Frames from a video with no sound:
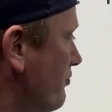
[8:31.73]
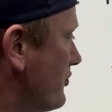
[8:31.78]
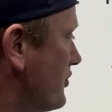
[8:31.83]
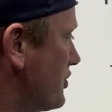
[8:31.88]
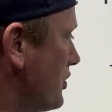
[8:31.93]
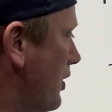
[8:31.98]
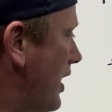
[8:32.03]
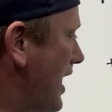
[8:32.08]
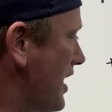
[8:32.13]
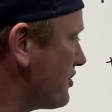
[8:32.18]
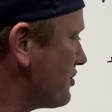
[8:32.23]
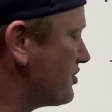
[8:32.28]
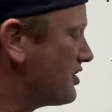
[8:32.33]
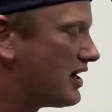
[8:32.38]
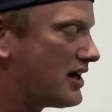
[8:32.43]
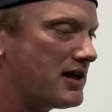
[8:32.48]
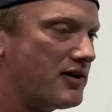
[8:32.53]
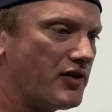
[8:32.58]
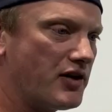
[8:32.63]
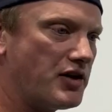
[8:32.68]
So I
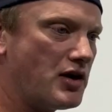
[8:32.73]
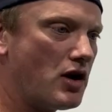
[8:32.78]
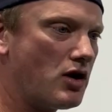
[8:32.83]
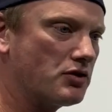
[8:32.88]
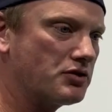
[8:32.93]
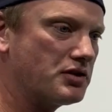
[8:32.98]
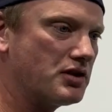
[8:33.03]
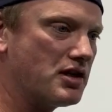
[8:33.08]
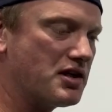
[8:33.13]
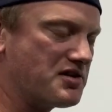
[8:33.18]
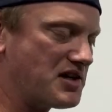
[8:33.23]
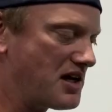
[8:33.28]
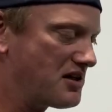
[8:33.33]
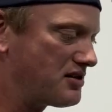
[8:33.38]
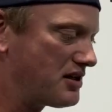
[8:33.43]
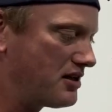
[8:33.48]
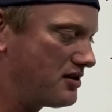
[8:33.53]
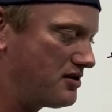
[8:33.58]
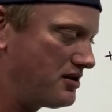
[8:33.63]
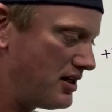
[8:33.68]
say and the dog does. I
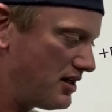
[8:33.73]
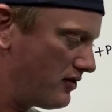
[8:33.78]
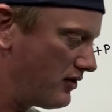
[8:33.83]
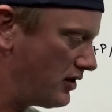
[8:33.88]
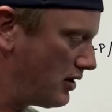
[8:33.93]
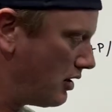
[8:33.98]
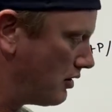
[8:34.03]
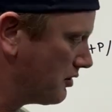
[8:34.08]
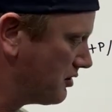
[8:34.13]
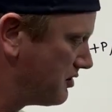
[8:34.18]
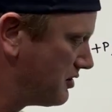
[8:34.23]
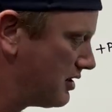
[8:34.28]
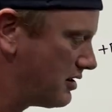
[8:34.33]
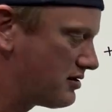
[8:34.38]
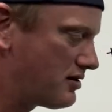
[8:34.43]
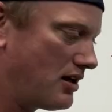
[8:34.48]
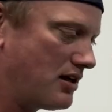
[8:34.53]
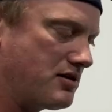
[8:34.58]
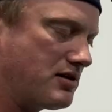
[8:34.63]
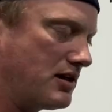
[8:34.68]
say sit, the dog
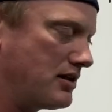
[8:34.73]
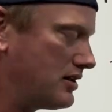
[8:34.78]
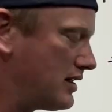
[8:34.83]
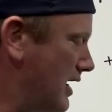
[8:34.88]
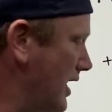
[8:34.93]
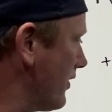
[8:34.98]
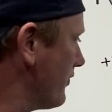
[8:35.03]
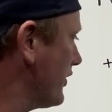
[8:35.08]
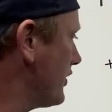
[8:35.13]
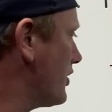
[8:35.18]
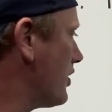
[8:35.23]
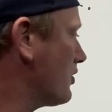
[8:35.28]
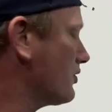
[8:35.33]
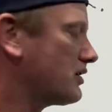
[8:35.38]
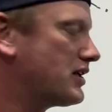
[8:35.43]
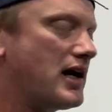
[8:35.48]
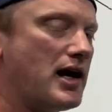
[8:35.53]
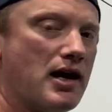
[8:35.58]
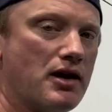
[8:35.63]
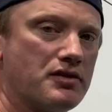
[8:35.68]
sits. I say down, the dog
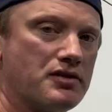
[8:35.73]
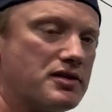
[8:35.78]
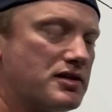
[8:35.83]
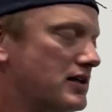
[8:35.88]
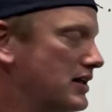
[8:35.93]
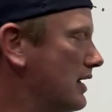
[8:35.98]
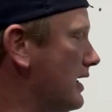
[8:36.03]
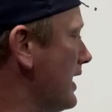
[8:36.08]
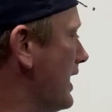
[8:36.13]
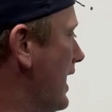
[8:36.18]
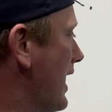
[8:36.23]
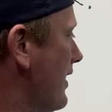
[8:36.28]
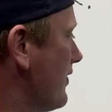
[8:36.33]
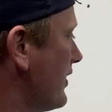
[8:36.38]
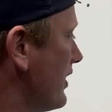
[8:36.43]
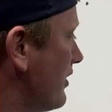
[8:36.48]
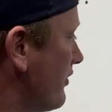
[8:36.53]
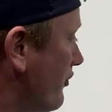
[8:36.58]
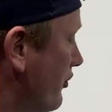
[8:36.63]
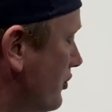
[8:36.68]
downs. And
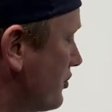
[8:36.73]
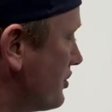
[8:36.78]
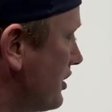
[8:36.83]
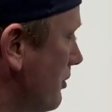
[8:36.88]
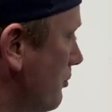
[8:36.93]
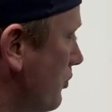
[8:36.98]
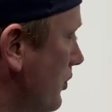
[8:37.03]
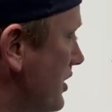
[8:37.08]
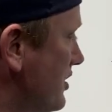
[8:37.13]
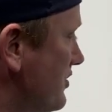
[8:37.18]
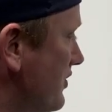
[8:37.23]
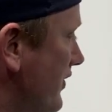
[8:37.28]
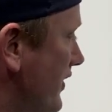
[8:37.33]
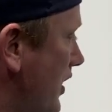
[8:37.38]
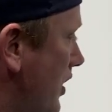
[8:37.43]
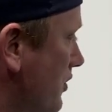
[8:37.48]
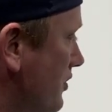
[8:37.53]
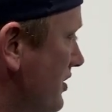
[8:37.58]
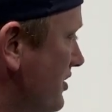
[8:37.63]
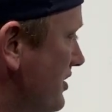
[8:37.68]
then if for some reason the
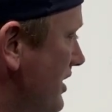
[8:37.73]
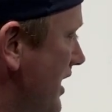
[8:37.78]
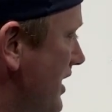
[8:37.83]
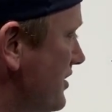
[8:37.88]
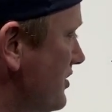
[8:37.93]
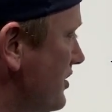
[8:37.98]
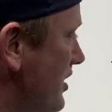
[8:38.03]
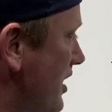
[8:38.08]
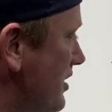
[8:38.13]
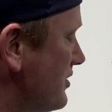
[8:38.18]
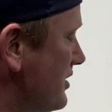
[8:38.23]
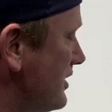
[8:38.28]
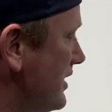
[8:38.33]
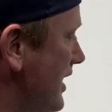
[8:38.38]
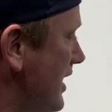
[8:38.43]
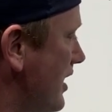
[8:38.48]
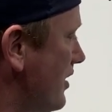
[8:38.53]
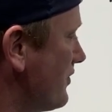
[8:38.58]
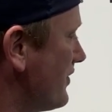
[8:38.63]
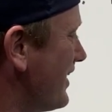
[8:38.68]
dog decides not to
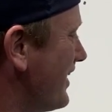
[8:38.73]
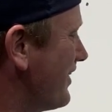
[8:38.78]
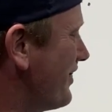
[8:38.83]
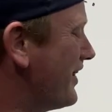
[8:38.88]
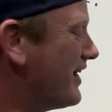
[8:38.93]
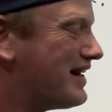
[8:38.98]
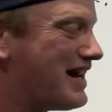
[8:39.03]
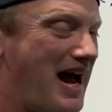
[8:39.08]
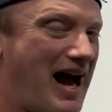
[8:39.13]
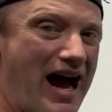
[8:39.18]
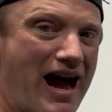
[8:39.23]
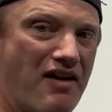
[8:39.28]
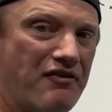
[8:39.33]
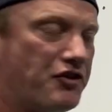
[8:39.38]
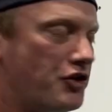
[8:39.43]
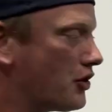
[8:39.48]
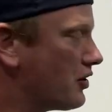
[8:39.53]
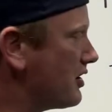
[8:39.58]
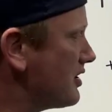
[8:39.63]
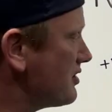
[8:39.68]
down, then
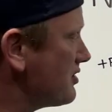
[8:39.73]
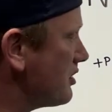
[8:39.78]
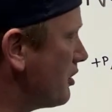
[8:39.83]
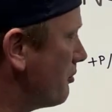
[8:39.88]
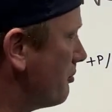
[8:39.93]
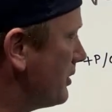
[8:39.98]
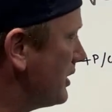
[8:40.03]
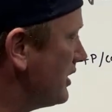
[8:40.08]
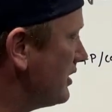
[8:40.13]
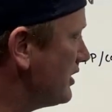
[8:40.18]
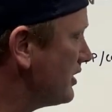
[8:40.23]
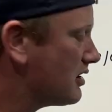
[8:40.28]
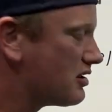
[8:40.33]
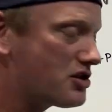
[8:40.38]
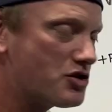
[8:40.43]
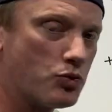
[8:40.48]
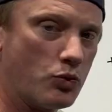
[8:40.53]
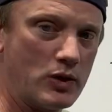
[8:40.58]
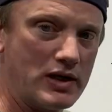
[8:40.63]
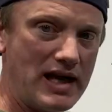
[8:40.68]
after
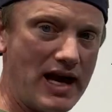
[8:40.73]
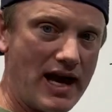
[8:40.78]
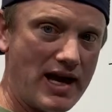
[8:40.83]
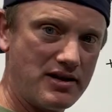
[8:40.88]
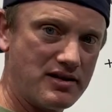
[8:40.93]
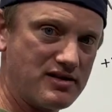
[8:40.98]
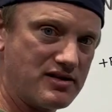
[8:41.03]
disobedience, we add